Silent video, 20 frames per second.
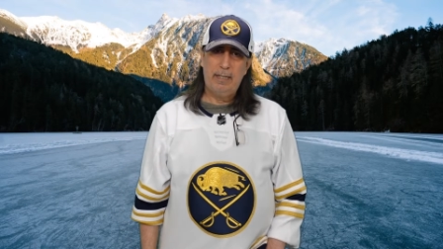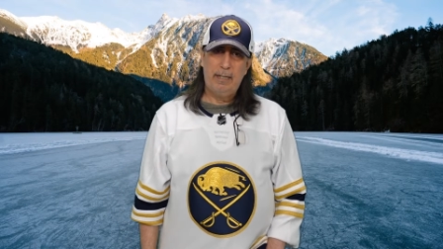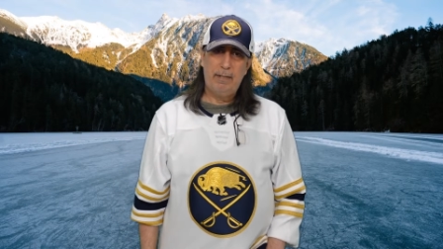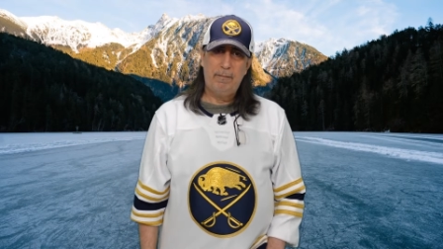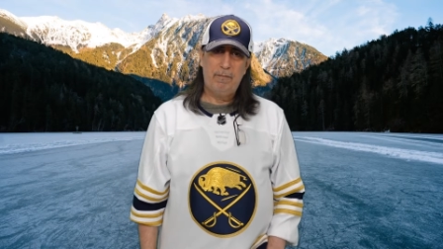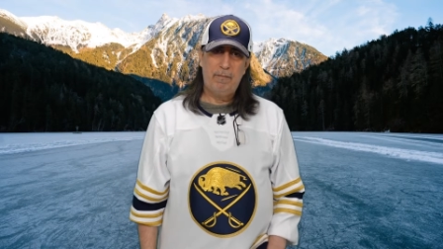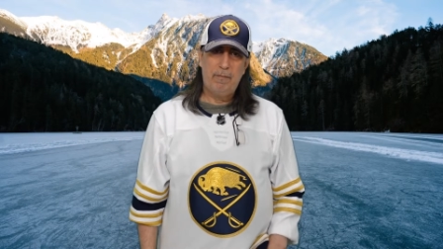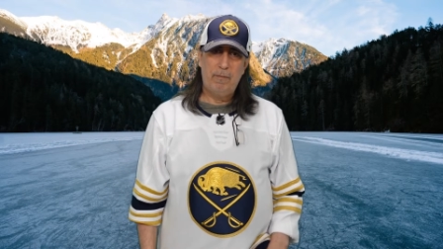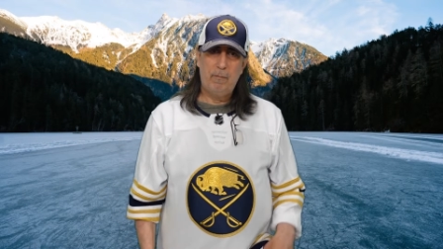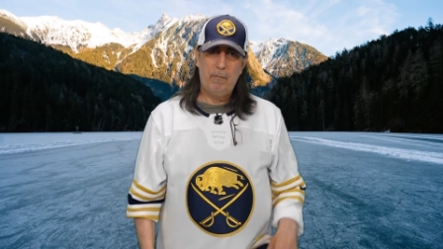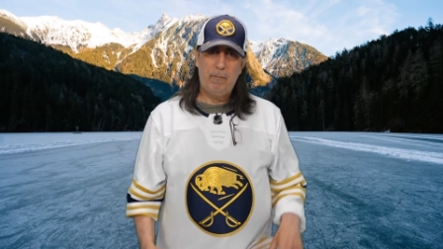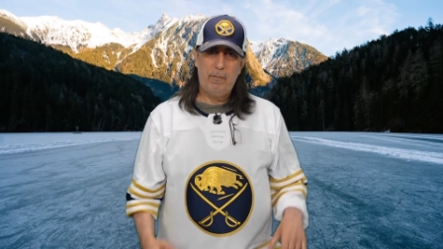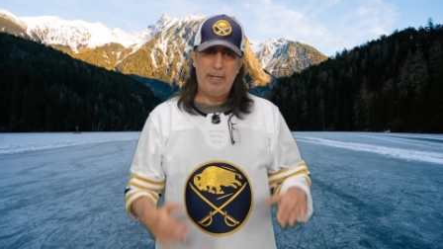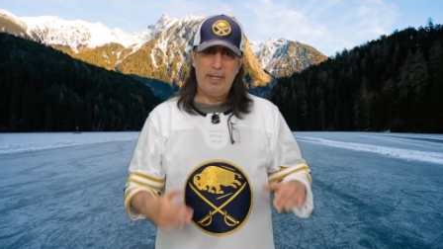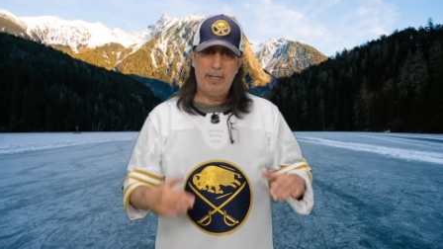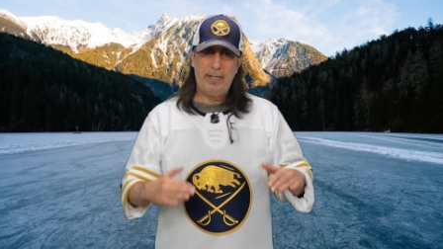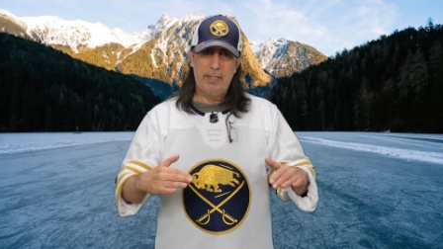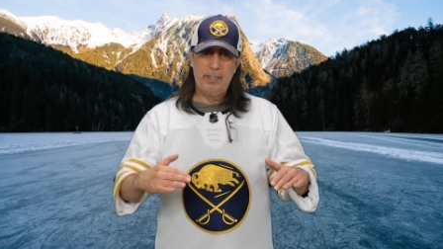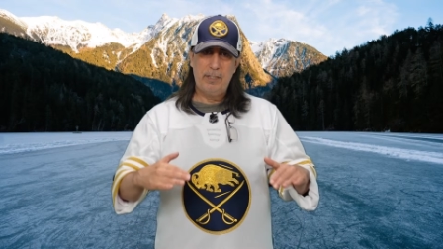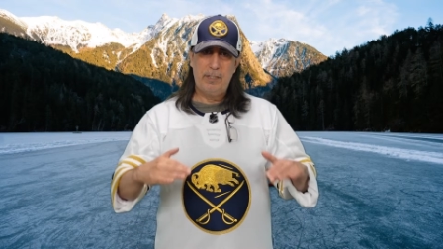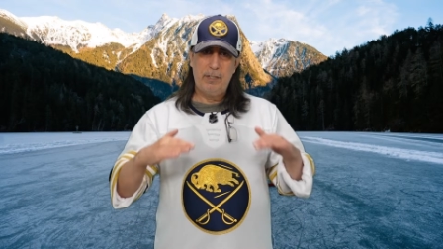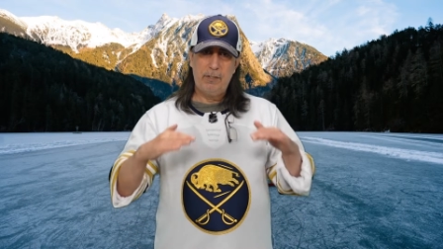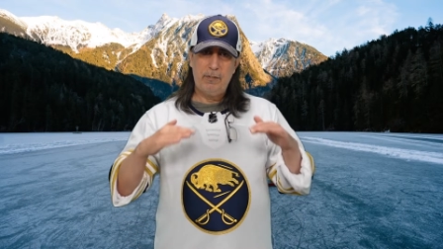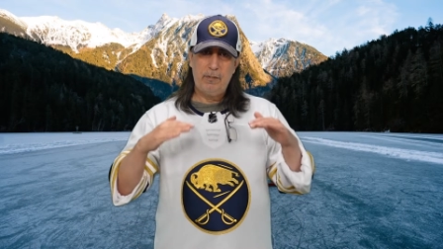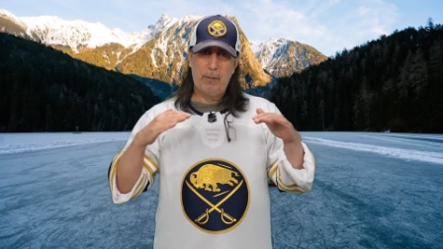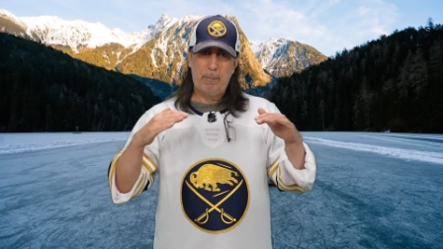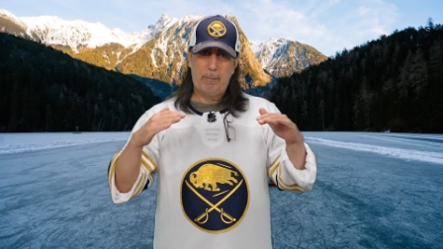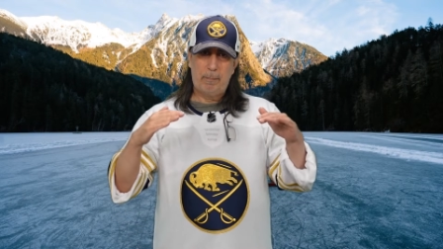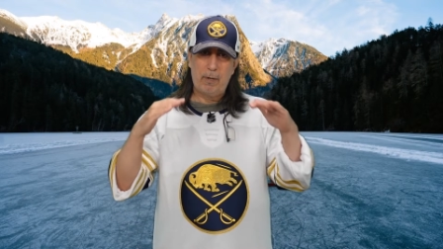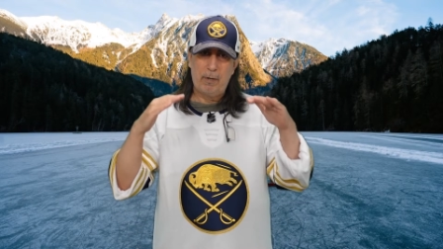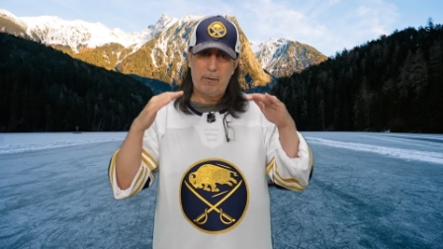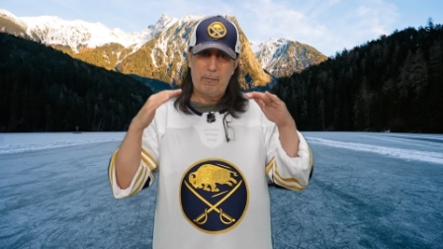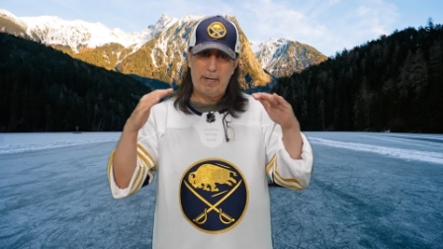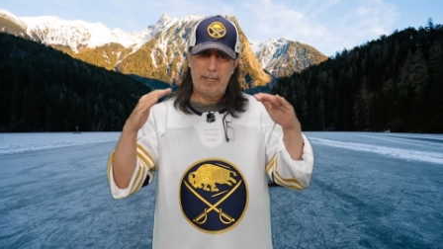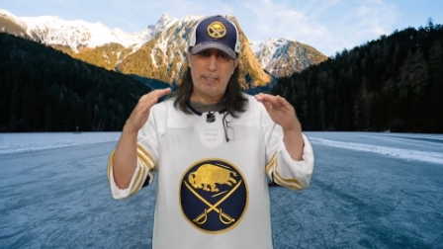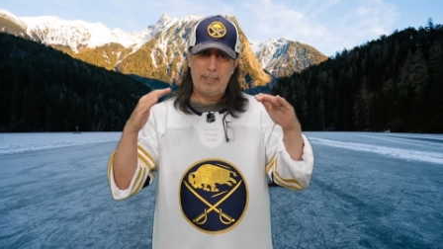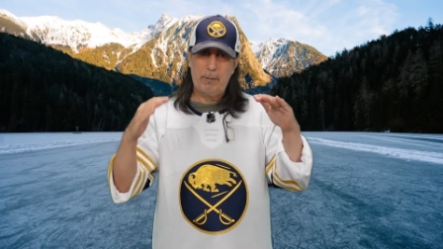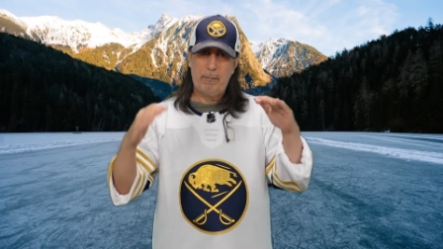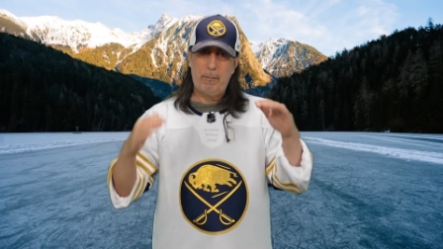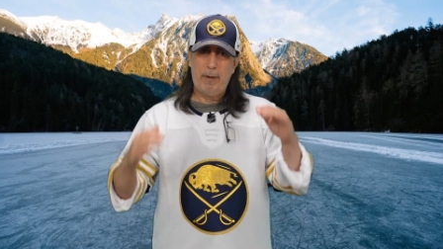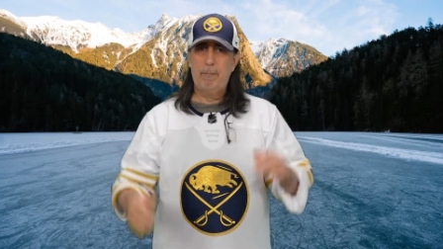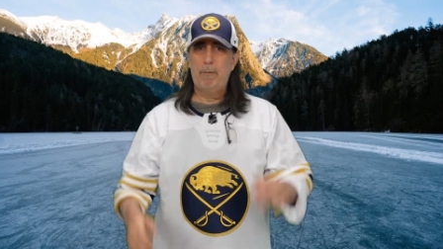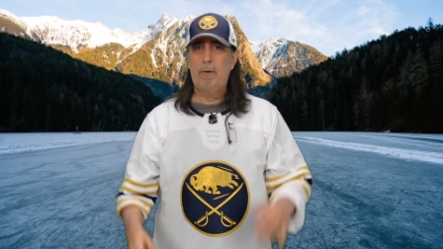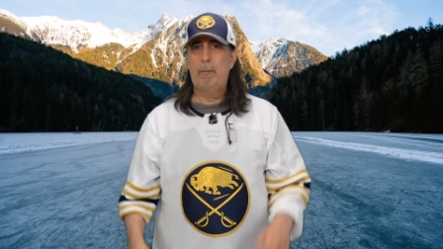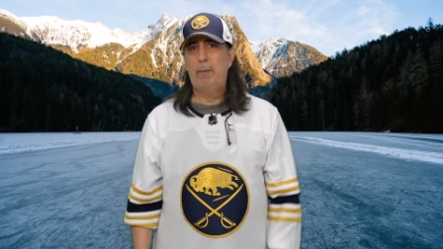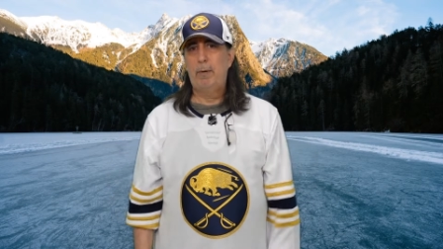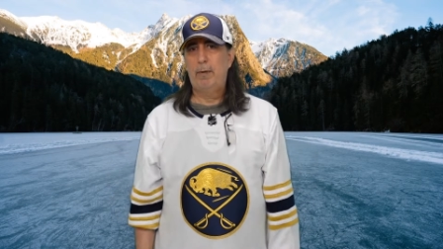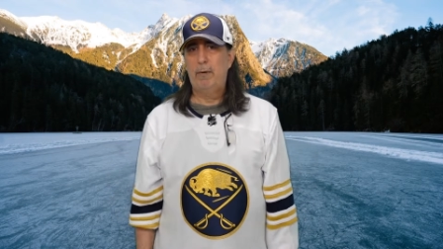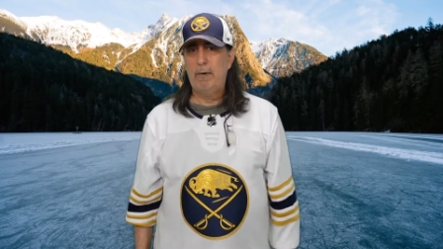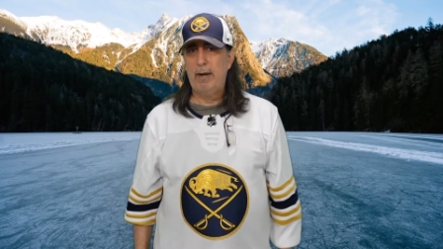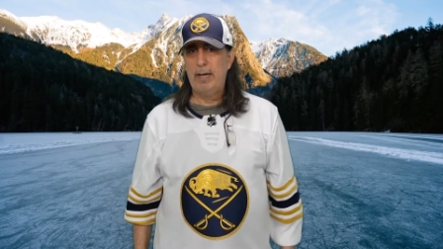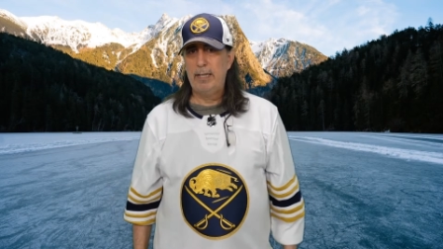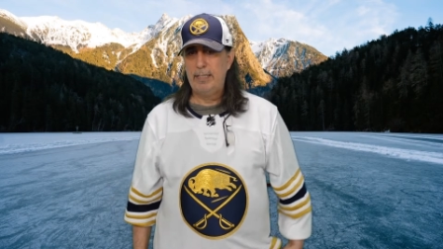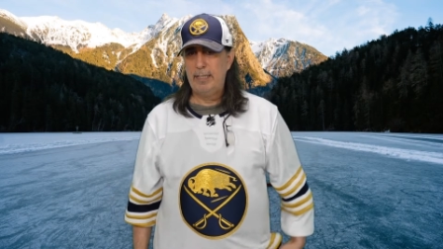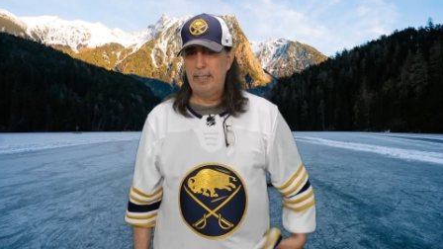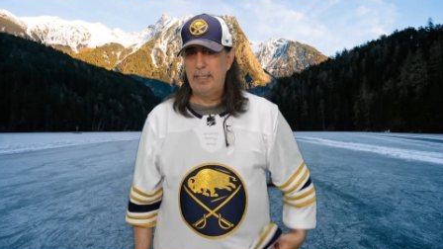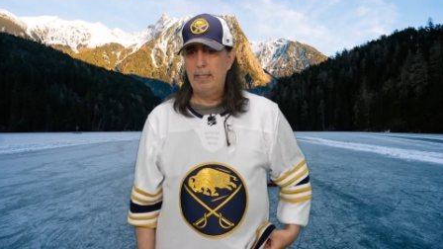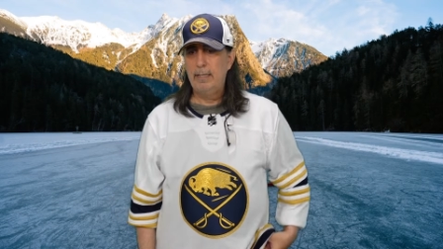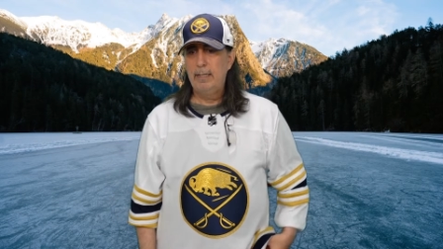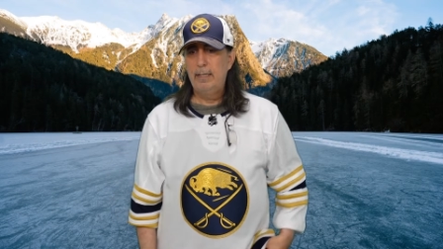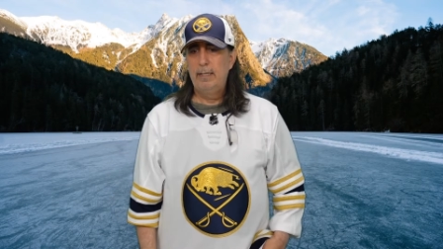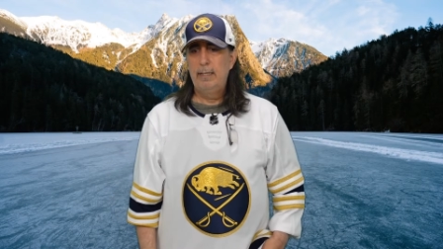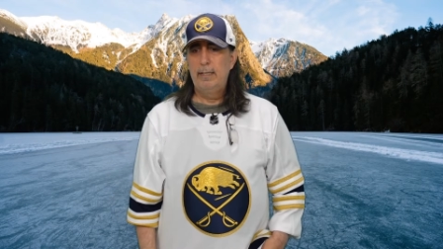If we continue to progress the way we're progressing